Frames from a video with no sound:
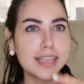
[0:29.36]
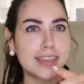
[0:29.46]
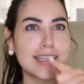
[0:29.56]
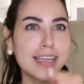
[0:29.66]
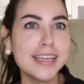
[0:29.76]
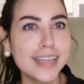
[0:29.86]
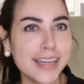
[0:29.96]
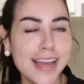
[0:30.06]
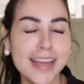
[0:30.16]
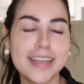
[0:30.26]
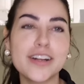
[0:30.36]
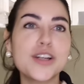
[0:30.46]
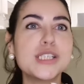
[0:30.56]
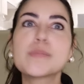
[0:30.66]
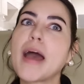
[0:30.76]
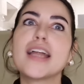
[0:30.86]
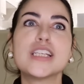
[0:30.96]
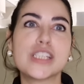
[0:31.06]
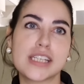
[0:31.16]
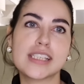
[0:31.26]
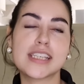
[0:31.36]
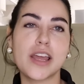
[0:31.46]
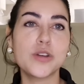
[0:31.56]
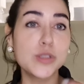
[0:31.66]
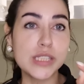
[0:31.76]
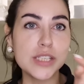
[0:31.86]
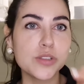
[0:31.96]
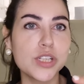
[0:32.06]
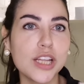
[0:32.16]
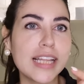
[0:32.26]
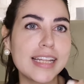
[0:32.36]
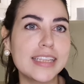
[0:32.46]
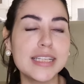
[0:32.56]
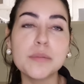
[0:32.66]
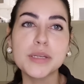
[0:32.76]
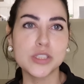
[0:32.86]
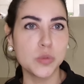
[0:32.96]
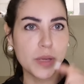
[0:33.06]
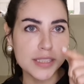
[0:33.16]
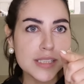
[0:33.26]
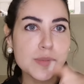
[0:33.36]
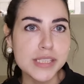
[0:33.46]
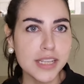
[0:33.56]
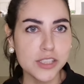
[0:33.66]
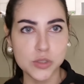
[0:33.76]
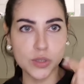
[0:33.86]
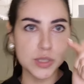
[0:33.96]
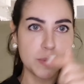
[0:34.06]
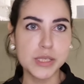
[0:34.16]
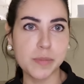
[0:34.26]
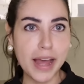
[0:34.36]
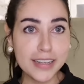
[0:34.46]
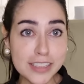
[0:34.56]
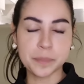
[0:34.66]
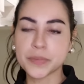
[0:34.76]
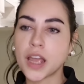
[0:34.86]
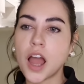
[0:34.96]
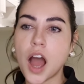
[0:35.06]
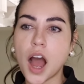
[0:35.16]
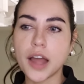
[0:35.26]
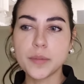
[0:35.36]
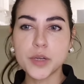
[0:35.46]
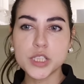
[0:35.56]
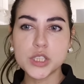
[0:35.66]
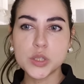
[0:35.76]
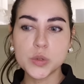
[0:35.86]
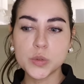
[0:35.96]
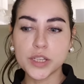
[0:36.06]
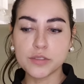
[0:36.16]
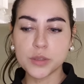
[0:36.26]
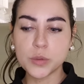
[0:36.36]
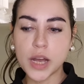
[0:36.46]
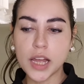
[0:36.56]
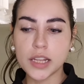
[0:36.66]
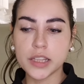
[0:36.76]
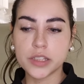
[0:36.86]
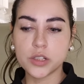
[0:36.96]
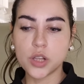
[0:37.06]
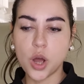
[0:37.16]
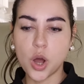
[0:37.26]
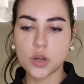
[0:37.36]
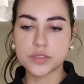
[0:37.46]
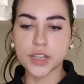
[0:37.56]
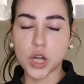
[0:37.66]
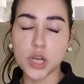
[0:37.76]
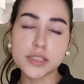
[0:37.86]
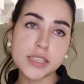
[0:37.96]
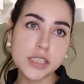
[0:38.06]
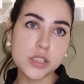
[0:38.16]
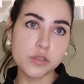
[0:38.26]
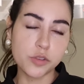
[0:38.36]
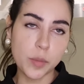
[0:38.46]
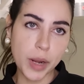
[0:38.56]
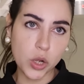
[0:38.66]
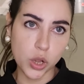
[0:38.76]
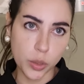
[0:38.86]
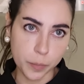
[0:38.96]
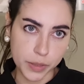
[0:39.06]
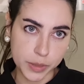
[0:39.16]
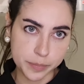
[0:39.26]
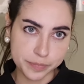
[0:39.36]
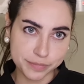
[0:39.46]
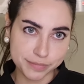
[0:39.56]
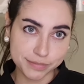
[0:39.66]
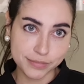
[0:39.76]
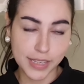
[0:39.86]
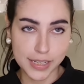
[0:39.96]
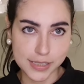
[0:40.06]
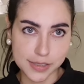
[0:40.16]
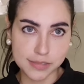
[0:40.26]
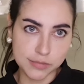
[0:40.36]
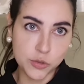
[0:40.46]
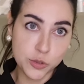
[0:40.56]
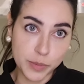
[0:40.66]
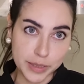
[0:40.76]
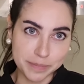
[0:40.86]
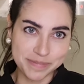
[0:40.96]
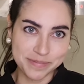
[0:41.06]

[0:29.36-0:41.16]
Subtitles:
thing in her Spanish and say, oh, you see, you're not that Latina because you make these mistakes, you don't speak Spanish. I am going to give you a little of a context from a Colombian. That is, who's me?